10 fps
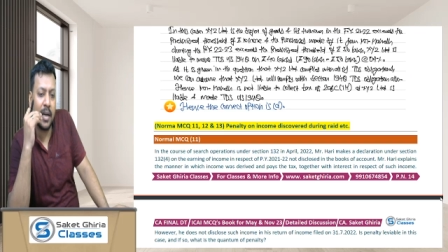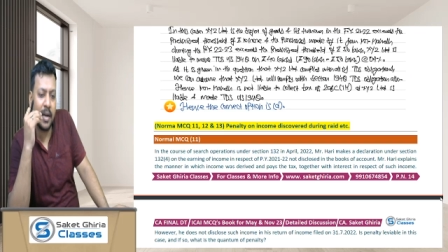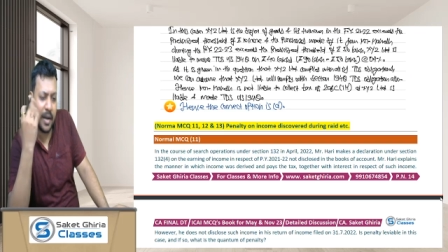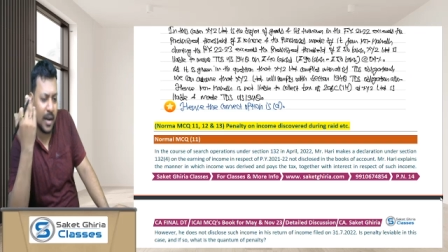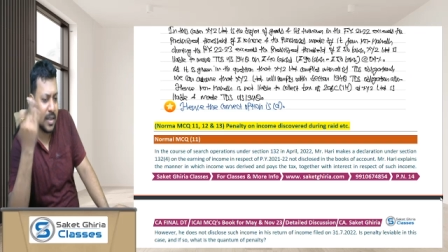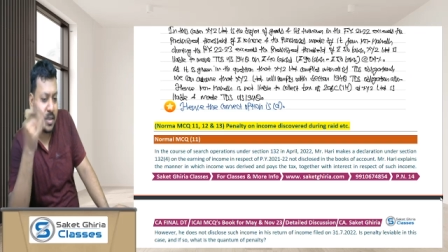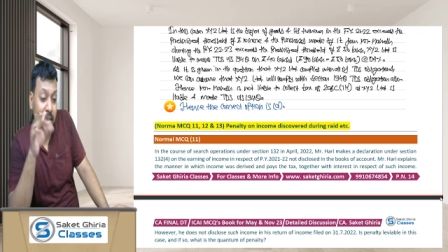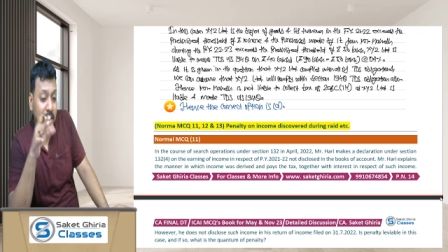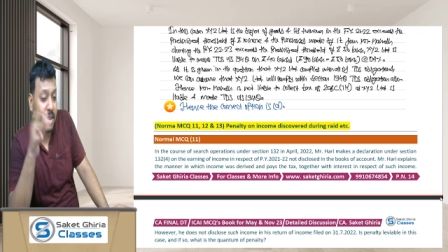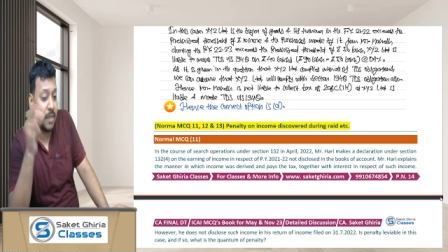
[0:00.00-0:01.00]
occurs under
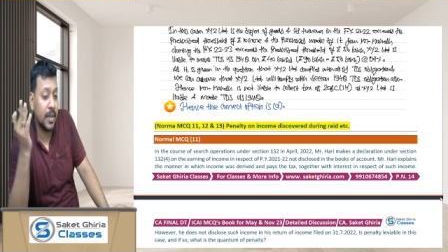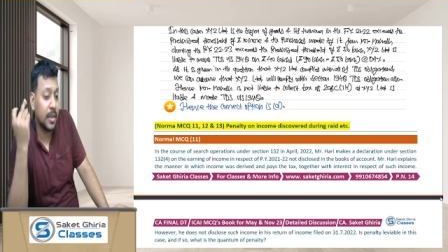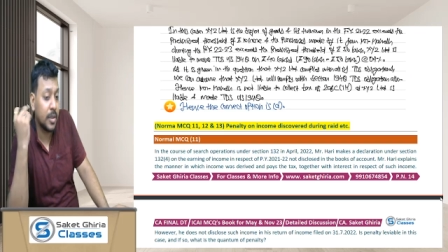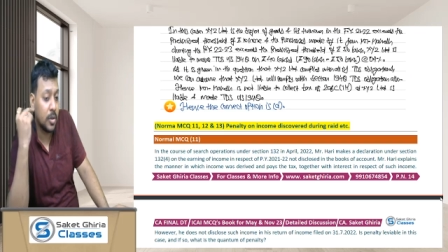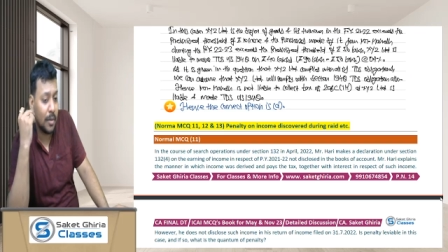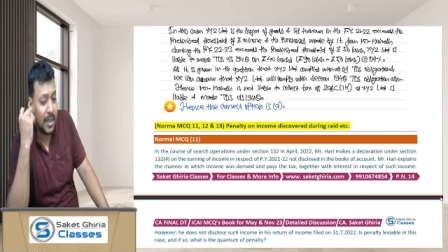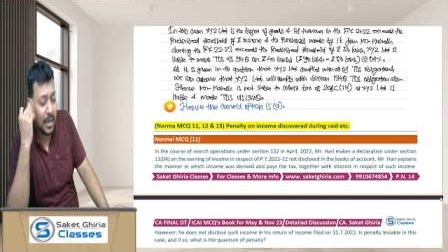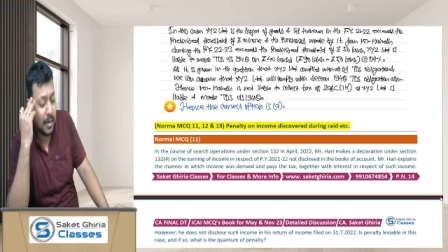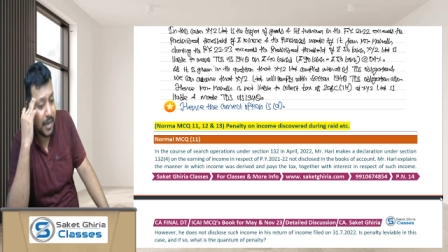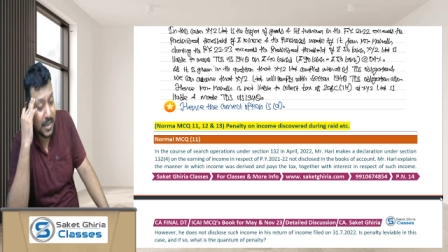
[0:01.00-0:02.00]
section 132 of the
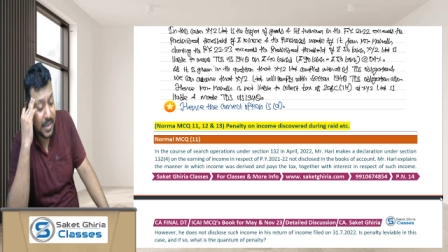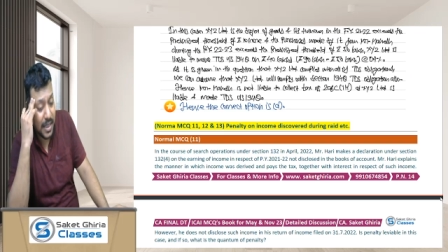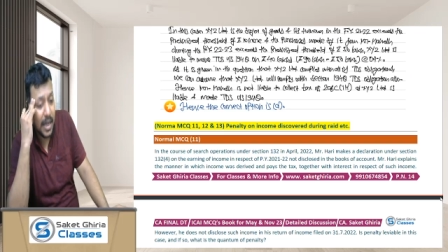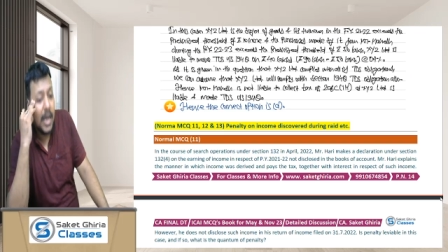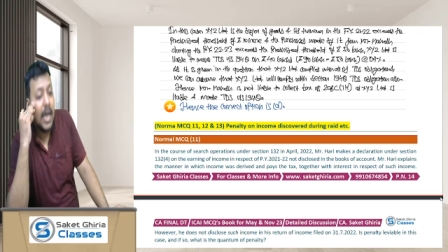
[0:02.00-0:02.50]
Income Tax Act.